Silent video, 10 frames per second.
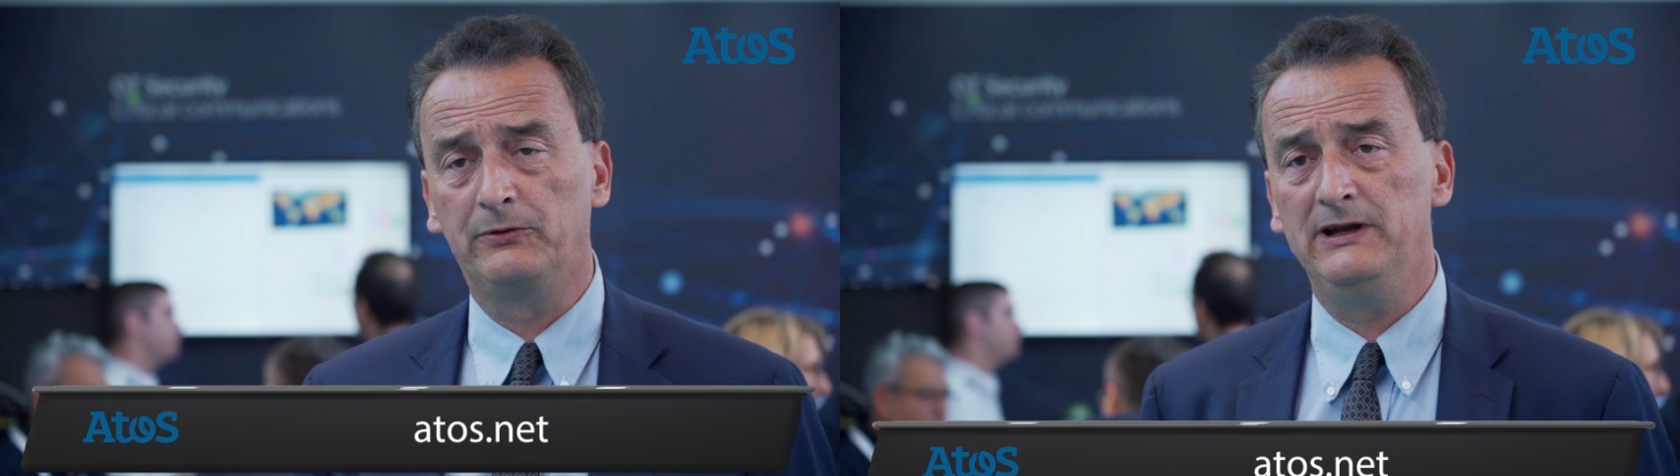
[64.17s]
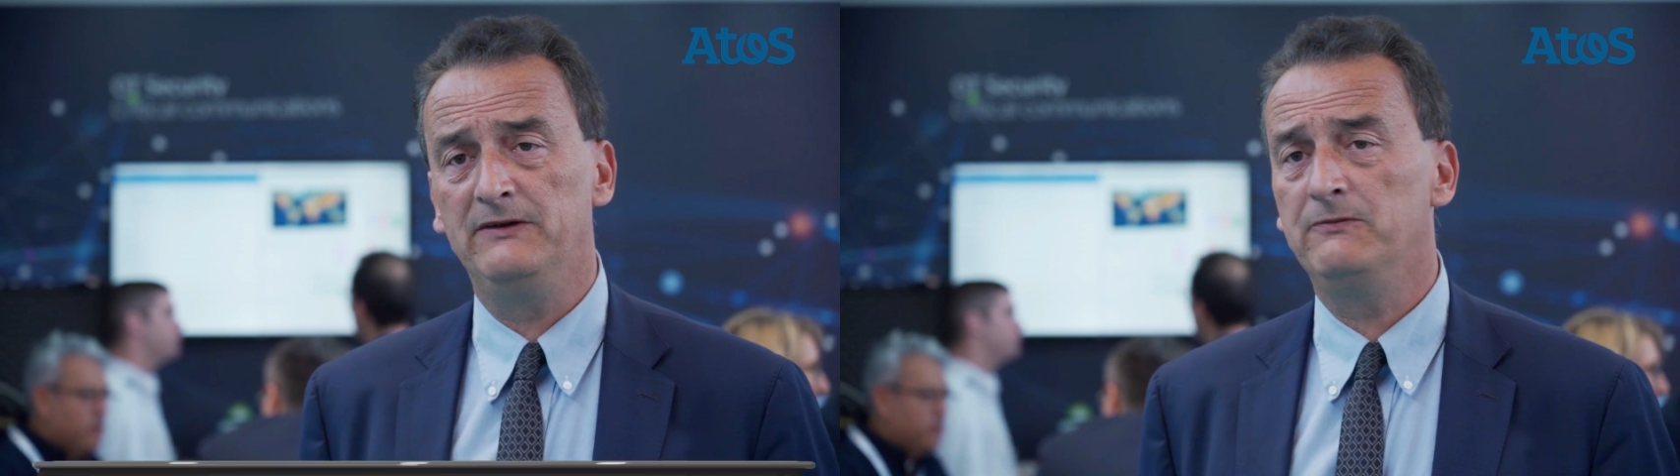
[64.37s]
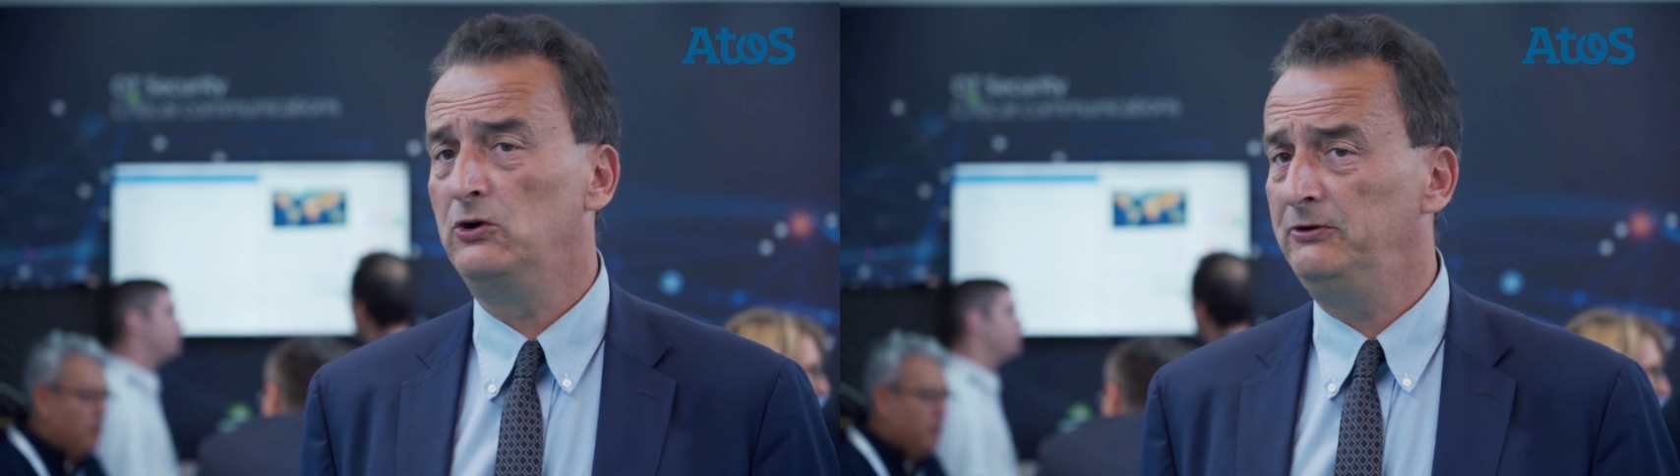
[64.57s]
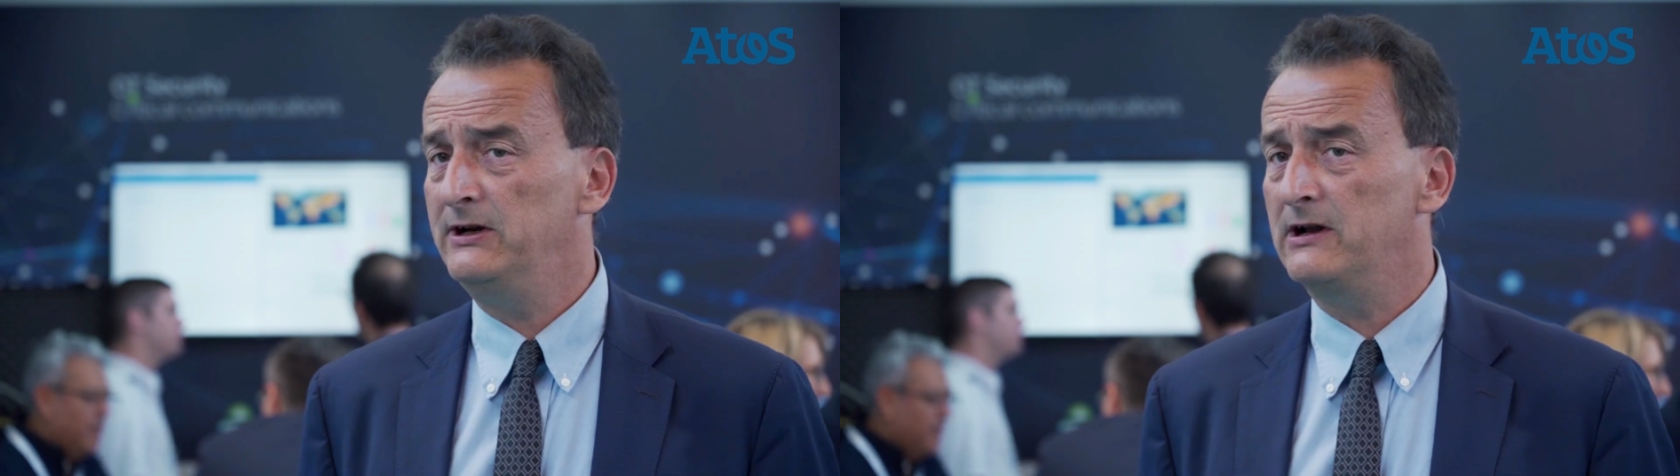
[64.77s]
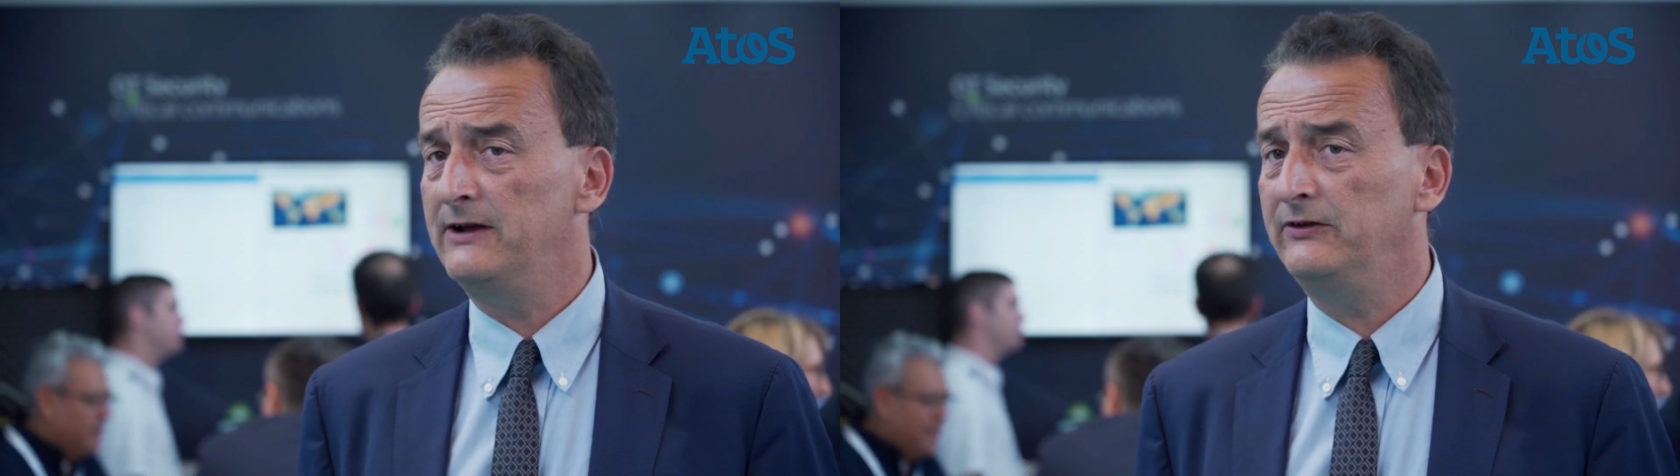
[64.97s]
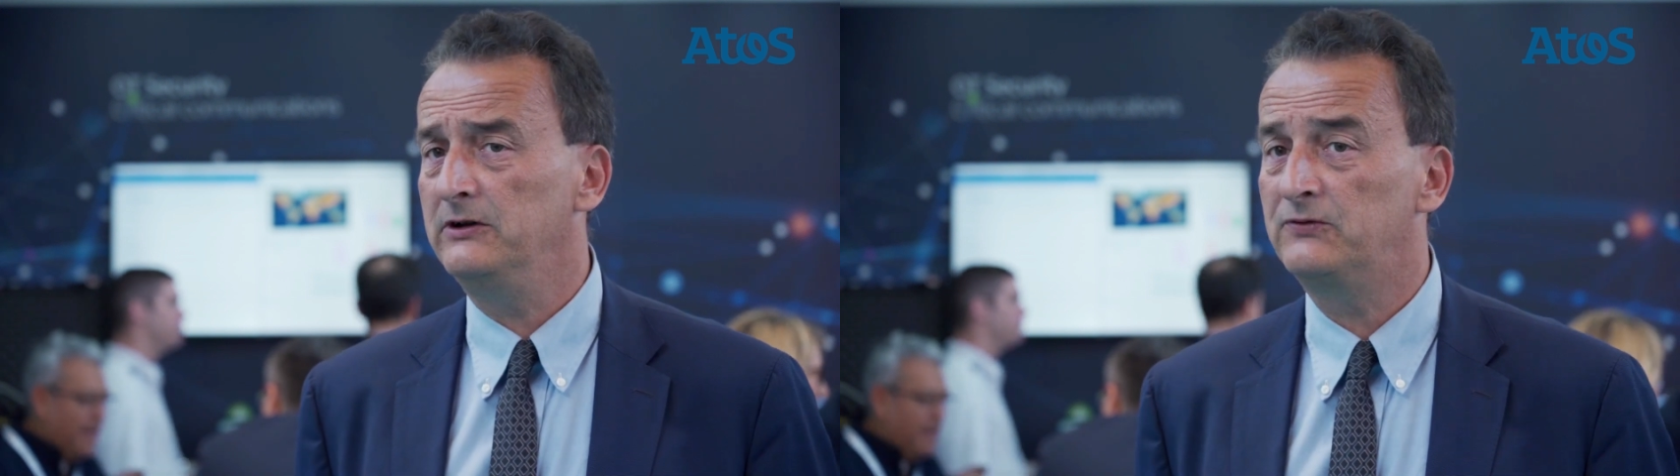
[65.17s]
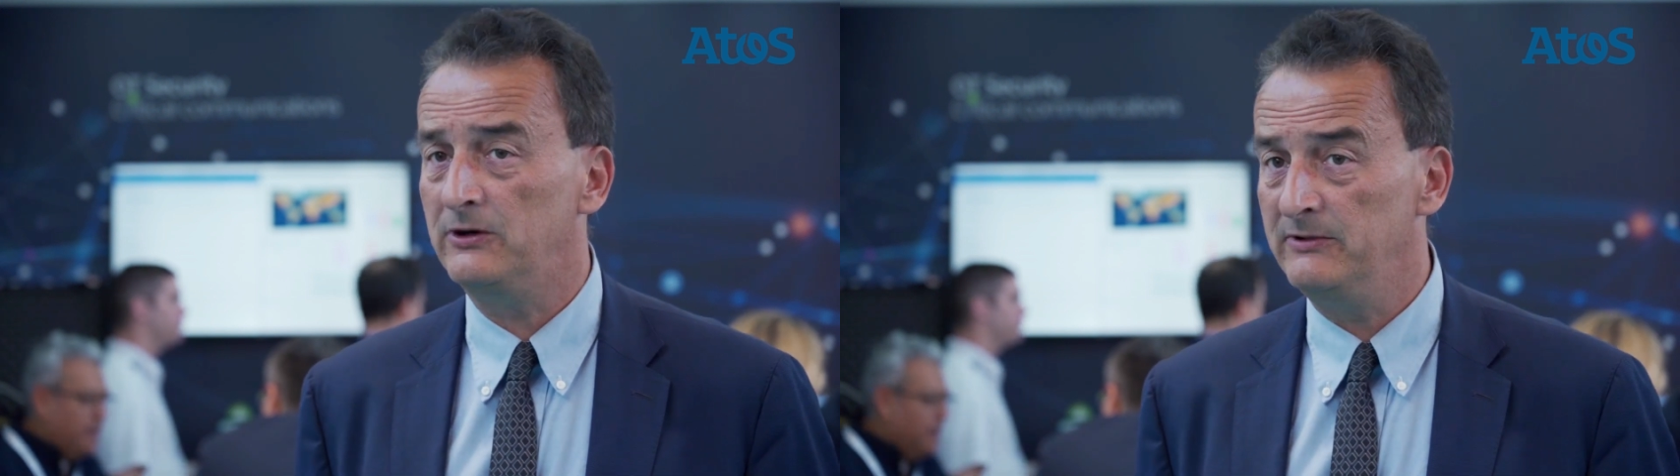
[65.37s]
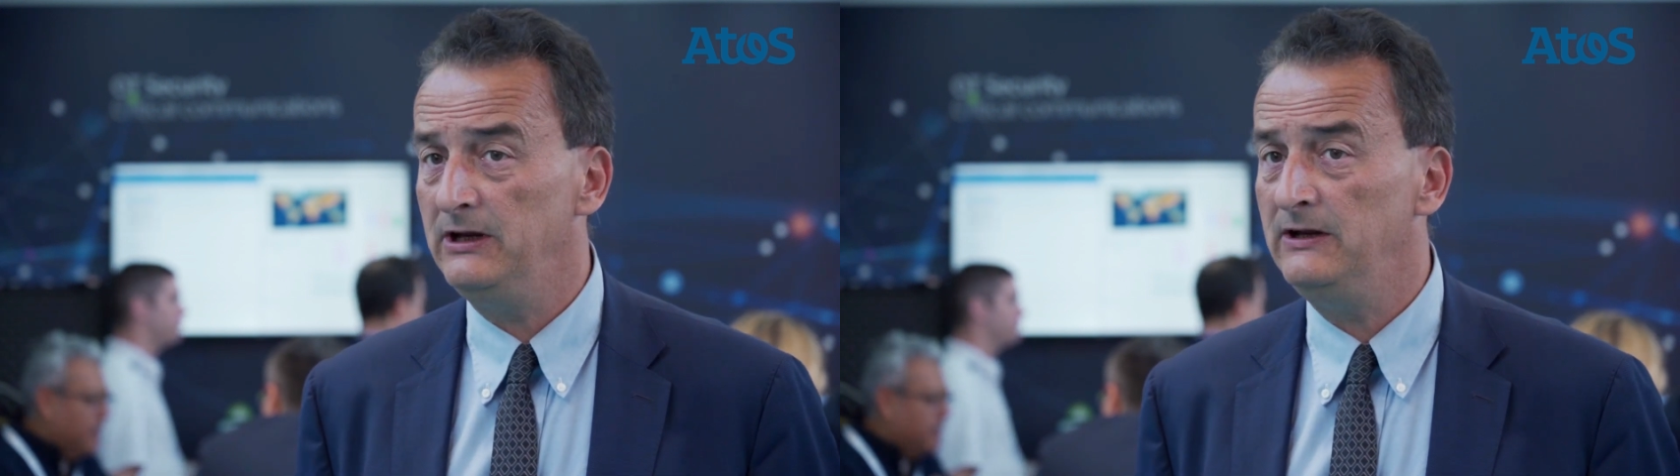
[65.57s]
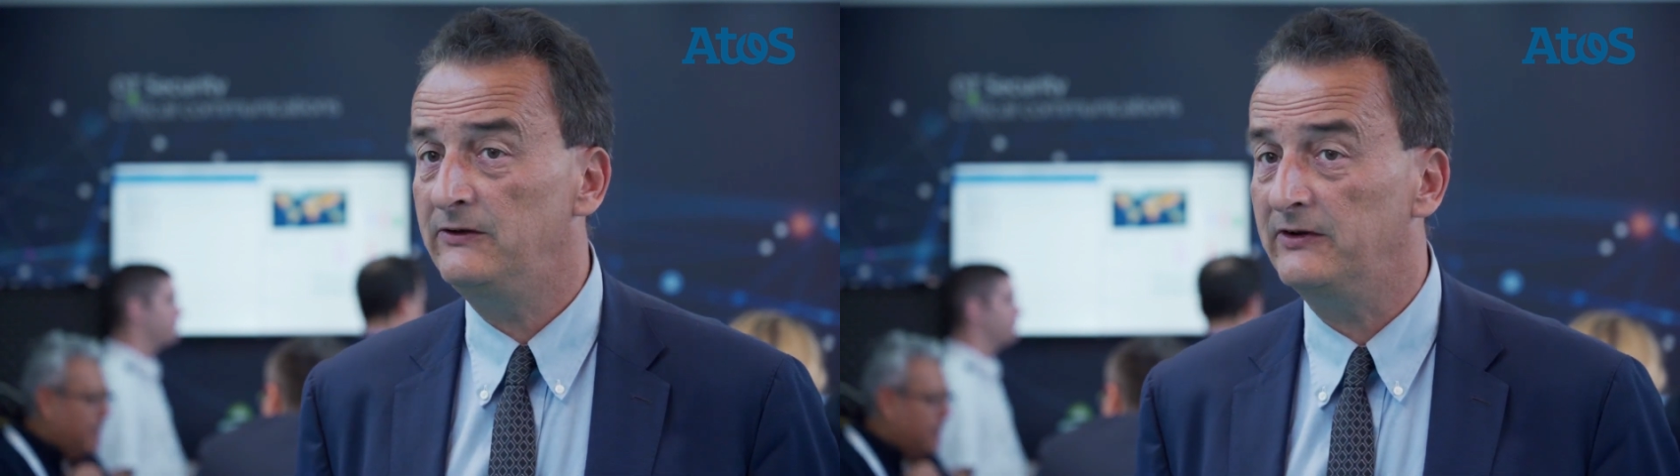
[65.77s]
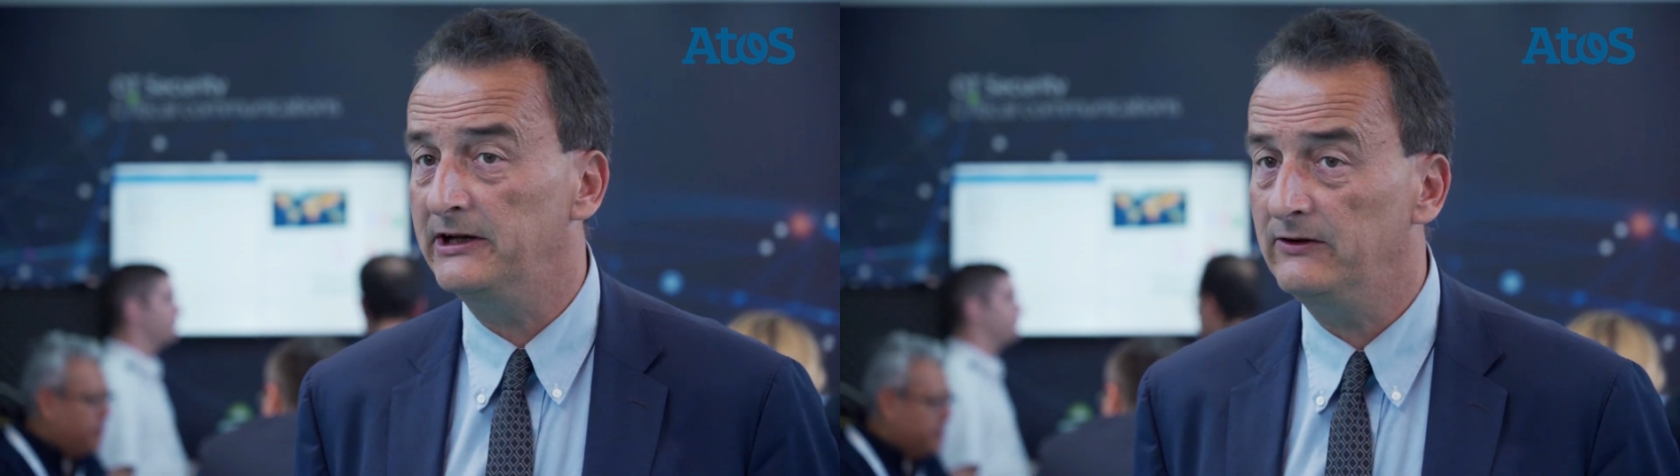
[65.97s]
really realizing from the
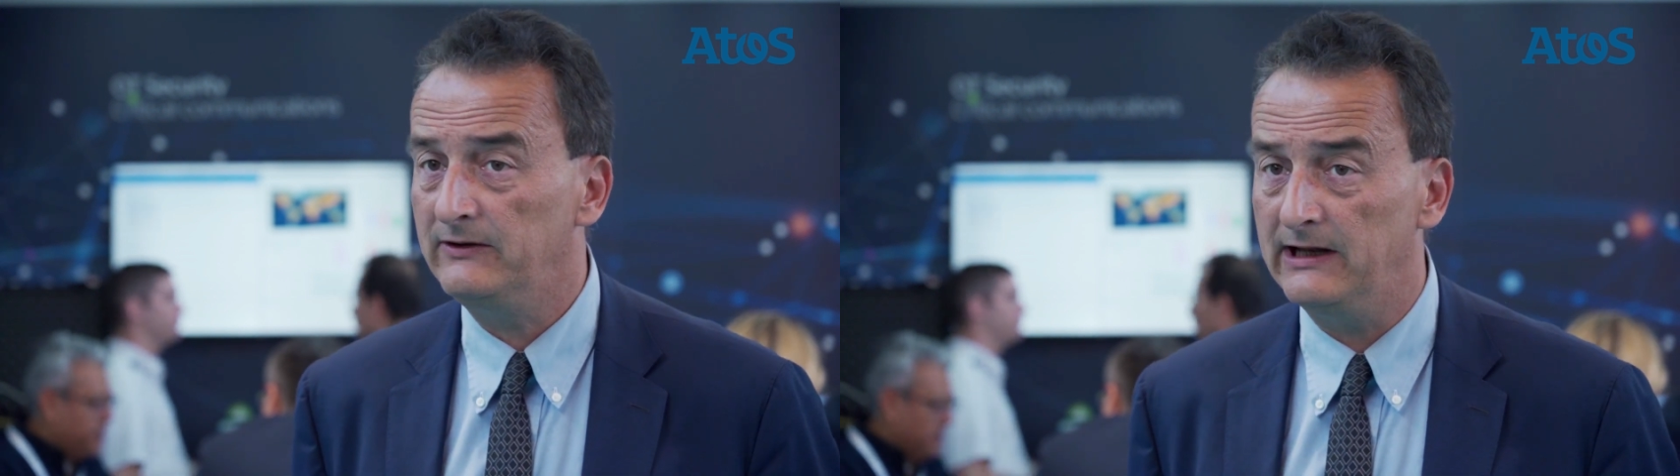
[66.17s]
inside